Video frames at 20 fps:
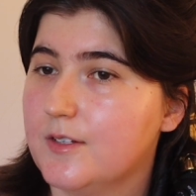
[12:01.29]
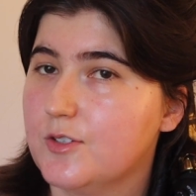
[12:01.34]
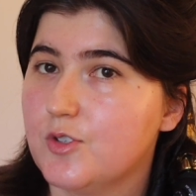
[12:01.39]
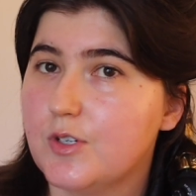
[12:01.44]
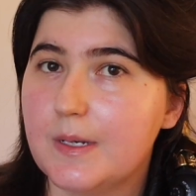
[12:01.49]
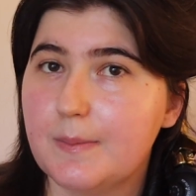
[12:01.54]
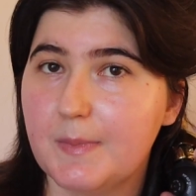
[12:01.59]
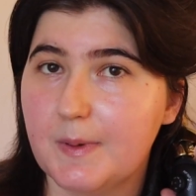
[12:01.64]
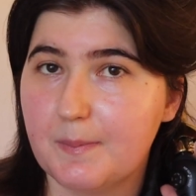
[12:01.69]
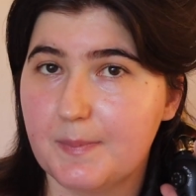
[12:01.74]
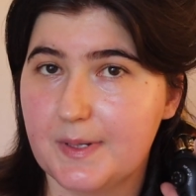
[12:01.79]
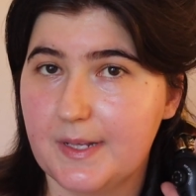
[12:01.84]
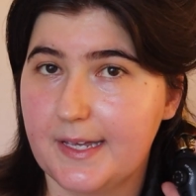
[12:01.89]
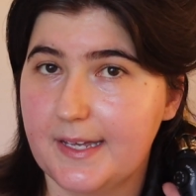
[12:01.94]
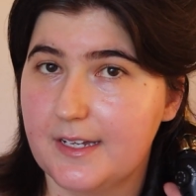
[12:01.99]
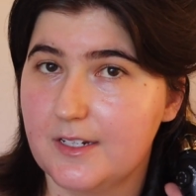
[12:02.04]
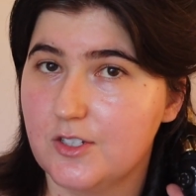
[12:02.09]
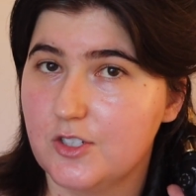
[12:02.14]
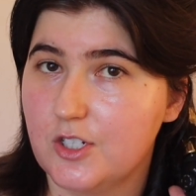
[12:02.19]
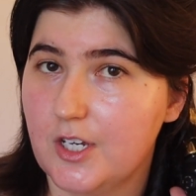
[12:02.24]
treatment
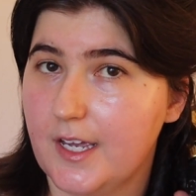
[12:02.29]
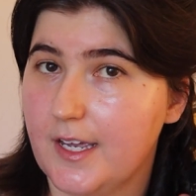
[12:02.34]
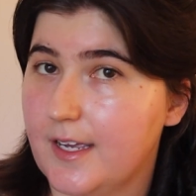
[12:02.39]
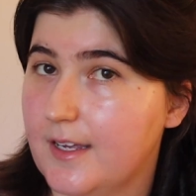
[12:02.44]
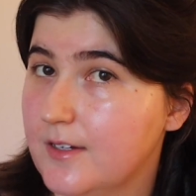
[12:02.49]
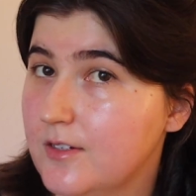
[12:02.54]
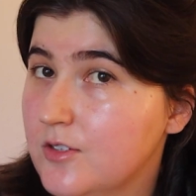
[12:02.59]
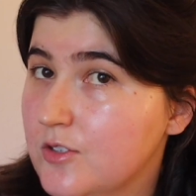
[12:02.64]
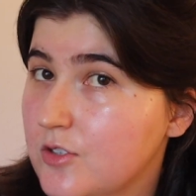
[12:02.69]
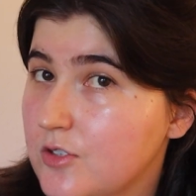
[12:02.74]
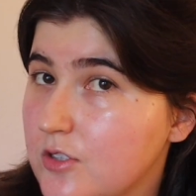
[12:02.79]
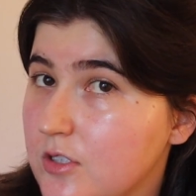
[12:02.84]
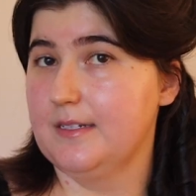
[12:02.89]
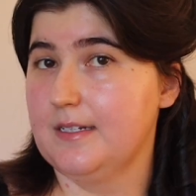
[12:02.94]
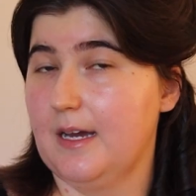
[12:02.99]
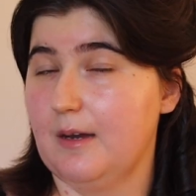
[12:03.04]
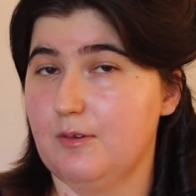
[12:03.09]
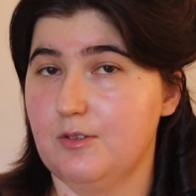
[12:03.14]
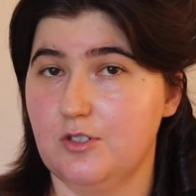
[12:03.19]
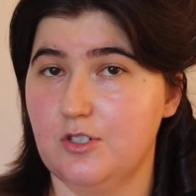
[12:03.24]
plan changed, and
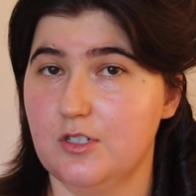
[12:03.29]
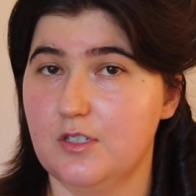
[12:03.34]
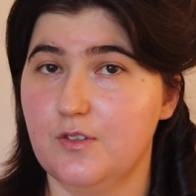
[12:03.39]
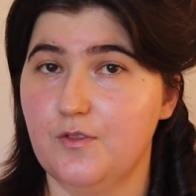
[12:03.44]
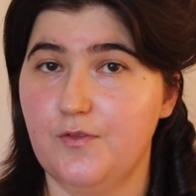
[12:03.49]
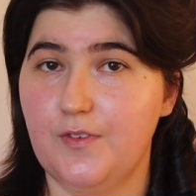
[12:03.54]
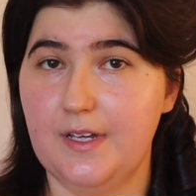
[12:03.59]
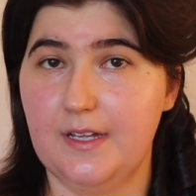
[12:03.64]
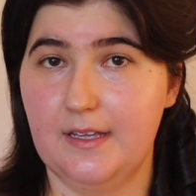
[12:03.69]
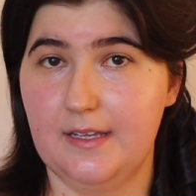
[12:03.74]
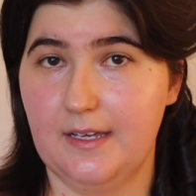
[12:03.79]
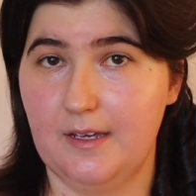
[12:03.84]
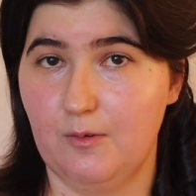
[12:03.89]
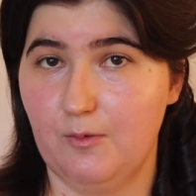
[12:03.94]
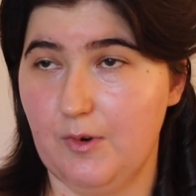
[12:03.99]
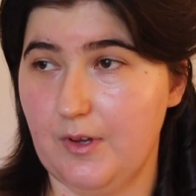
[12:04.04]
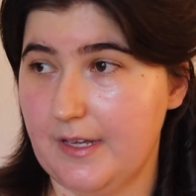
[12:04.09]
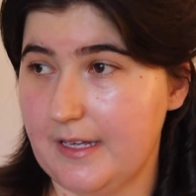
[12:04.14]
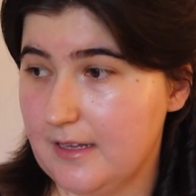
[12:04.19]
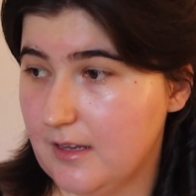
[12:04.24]
I was just
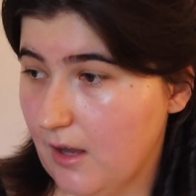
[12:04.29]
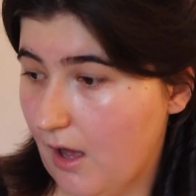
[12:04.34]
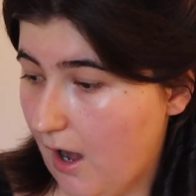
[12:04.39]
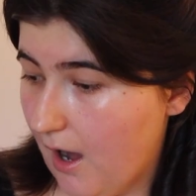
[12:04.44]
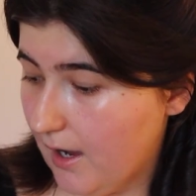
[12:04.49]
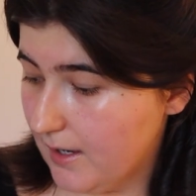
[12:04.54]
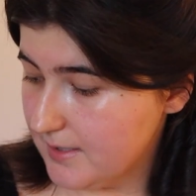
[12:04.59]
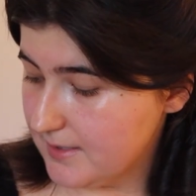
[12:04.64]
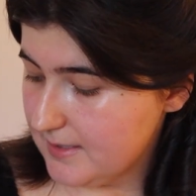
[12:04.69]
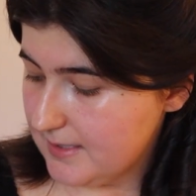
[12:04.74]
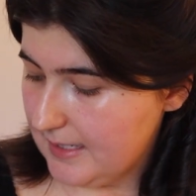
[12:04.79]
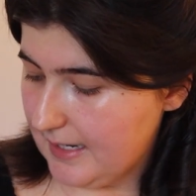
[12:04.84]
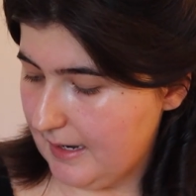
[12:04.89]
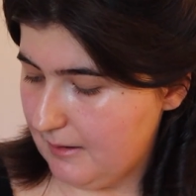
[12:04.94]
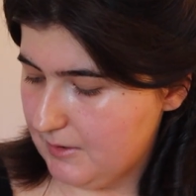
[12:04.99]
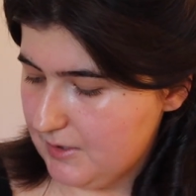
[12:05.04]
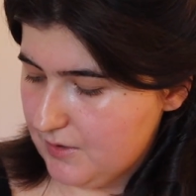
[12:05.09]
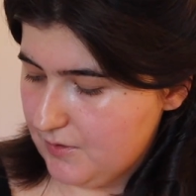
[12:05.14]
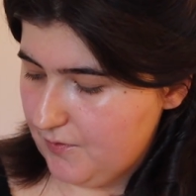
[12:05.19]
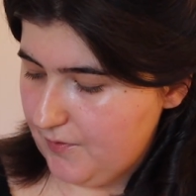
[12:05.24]
feeling really lost, and I
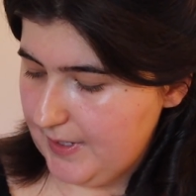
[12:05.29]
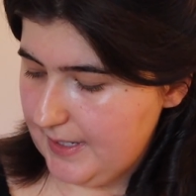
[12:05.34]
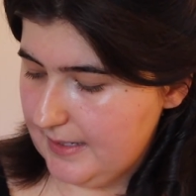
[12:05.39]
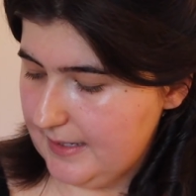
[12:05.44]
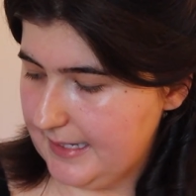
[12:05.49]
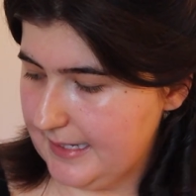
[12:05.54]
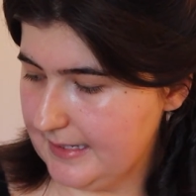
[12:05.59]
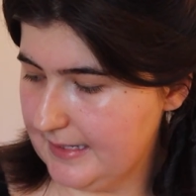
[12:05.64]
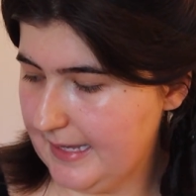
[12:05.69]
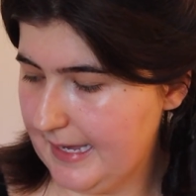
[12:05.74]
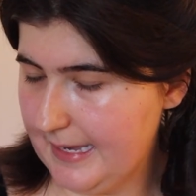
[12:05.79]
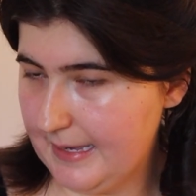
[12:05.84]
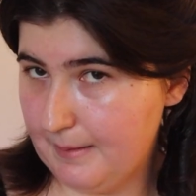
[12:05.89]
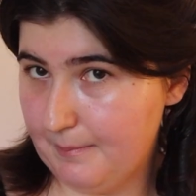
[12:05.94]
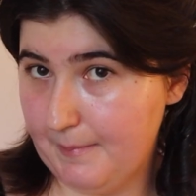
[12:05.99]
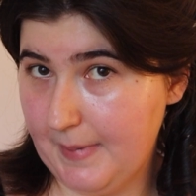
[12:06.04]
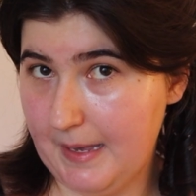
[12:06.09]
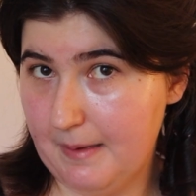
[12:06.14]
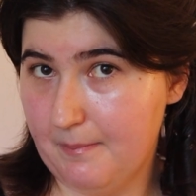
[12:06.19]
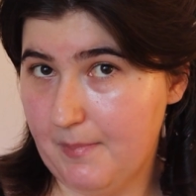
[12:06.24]
was feeling
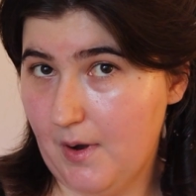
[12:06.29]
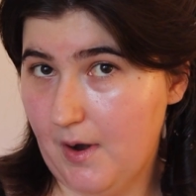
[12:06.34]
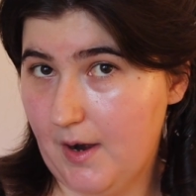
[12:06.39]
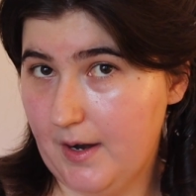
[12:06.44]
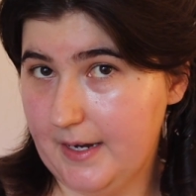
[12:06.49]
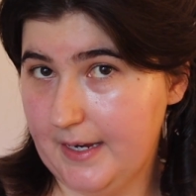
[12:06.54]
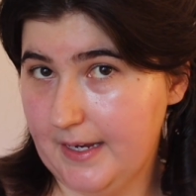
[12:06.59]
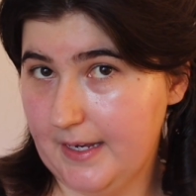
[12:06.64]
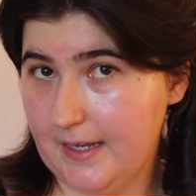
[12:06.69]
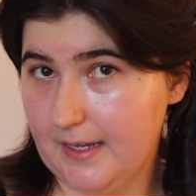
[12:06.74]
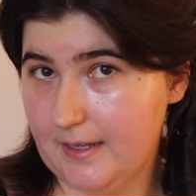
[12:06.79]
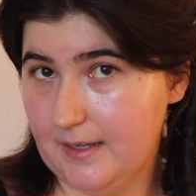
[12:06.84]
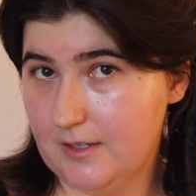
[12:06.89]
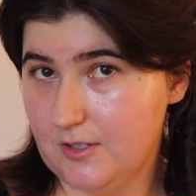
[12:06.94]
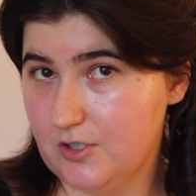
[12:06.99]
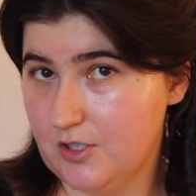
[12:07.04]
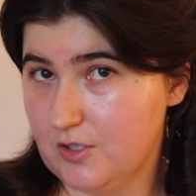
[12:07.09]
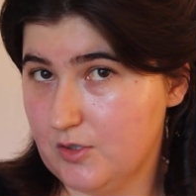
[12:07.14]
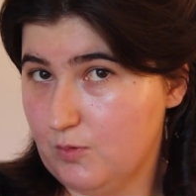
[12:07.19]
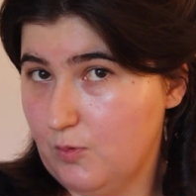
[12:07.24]
like my body
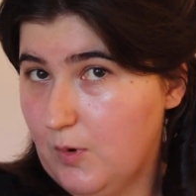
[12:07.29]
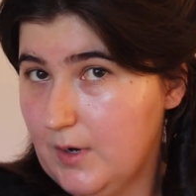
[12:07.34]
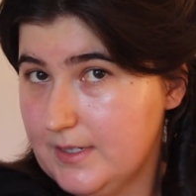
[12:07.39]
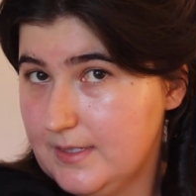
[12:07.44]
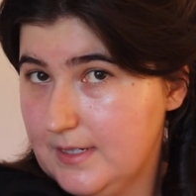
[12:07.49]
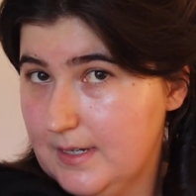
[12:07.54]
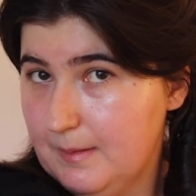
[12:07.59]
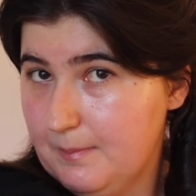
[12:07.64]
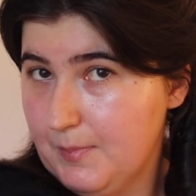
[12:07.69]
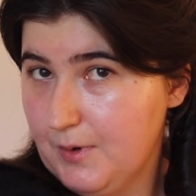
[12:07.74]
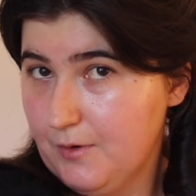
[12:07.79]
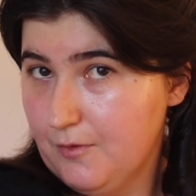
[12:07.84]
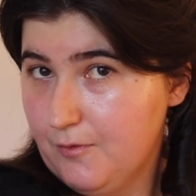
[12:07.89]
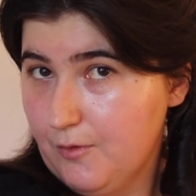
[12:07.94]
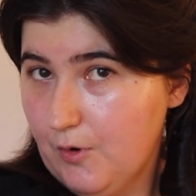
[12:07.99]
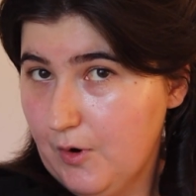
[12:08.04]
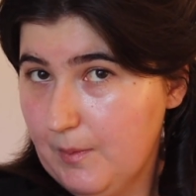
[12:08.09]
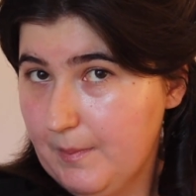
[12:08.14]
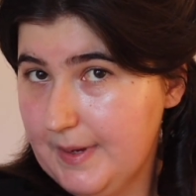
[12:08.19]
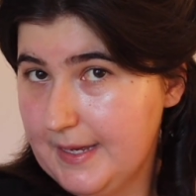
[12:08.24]
just wasn't
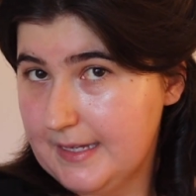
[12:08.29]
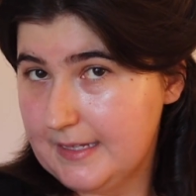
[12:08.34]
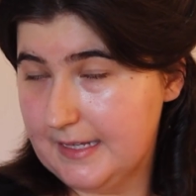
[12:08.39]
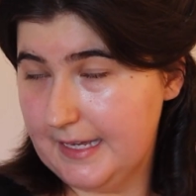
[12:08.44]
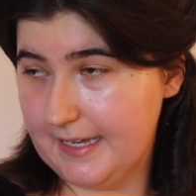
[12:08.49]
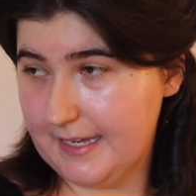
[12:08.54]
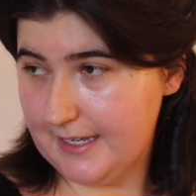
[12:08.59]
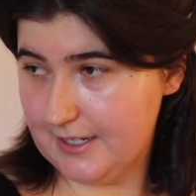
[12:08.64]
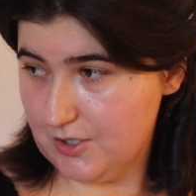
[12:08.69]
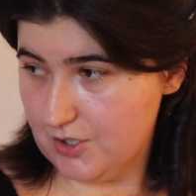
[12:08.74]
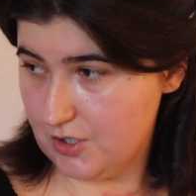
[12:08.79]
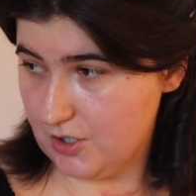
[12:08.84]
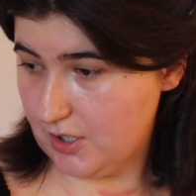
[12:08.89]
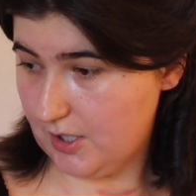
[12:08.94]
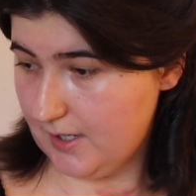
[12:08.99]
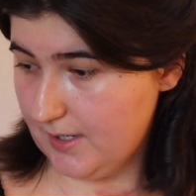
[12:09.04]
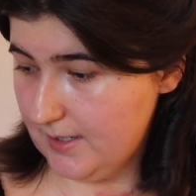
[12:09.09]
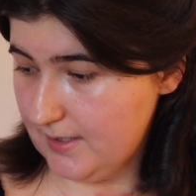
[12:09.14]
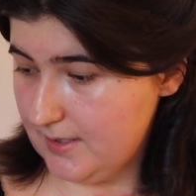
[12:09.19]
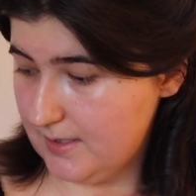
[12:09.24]
performing like it
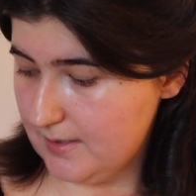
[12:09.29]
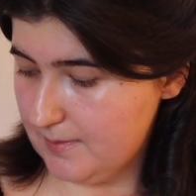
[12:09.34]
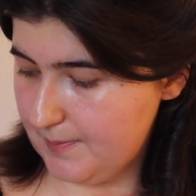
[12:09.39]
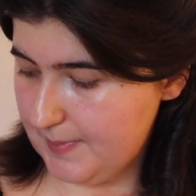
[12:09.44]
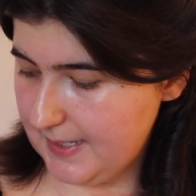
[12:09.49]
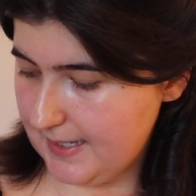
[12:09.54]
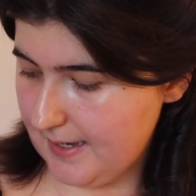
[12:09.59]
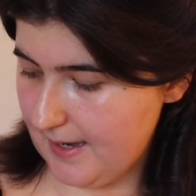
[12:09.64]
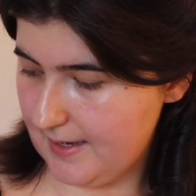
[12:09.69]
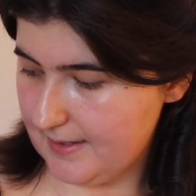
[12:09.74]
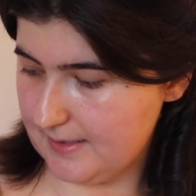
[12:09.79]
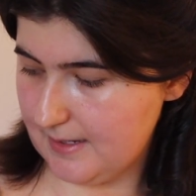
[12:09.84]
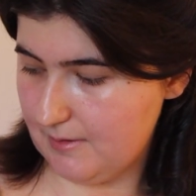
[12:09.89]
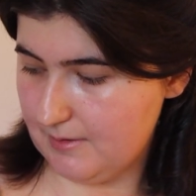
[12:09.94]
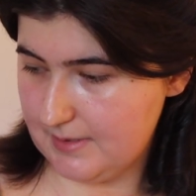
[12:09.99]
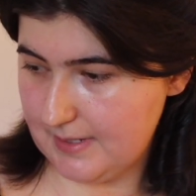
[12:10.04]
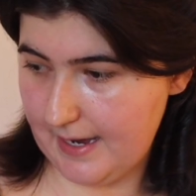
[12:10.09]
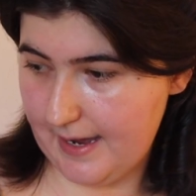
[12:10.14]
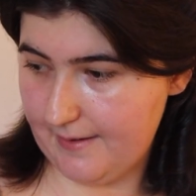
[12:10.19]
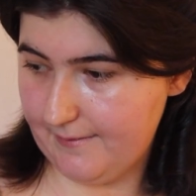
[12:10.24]
should because I
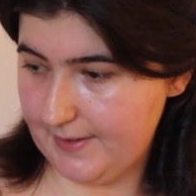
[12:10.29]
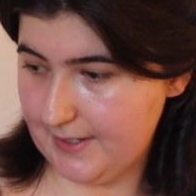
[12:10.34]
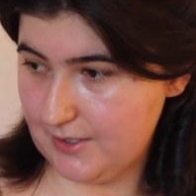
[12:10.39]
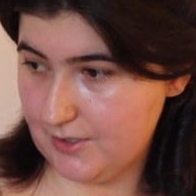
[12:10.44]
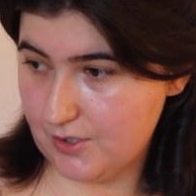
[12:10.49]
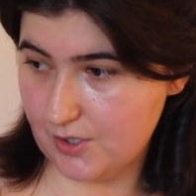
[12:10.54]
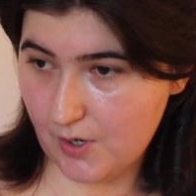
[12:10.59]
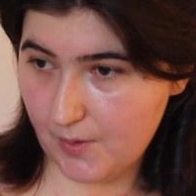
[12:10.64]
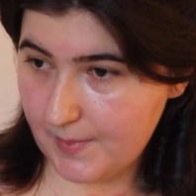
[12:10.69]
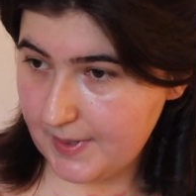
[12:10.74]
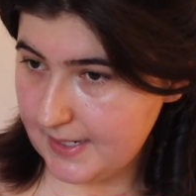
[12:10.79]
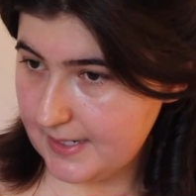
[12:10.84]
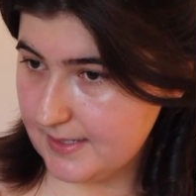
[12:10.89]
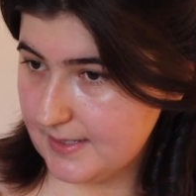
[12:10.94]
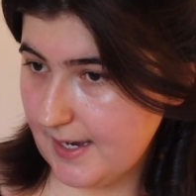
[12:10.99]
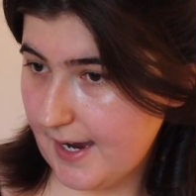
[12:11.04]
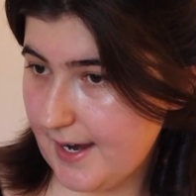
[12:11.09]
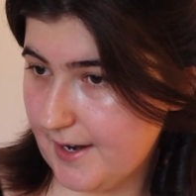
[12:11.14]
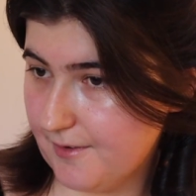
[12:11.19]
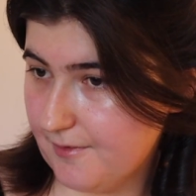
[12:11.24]
was having so many
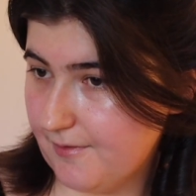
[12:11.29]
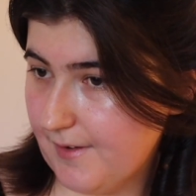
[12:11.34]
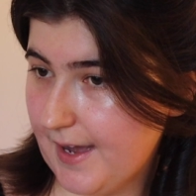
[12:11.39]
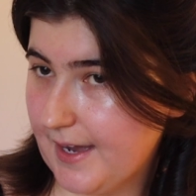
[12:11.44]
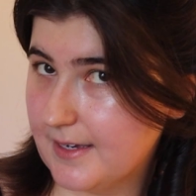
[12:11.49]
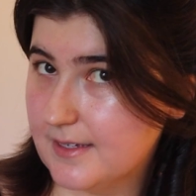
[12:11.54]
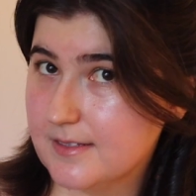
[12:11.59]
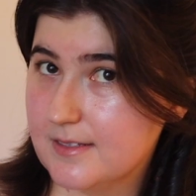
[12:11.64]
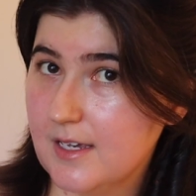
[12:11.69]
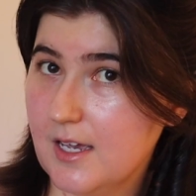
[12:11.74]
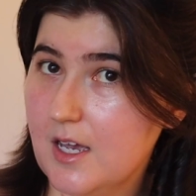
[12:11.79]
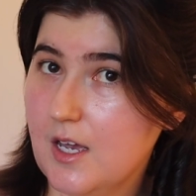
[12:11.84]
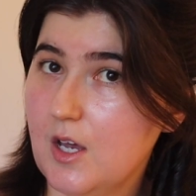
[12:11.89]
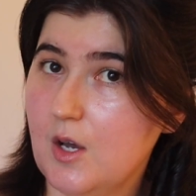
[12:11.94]
side effects.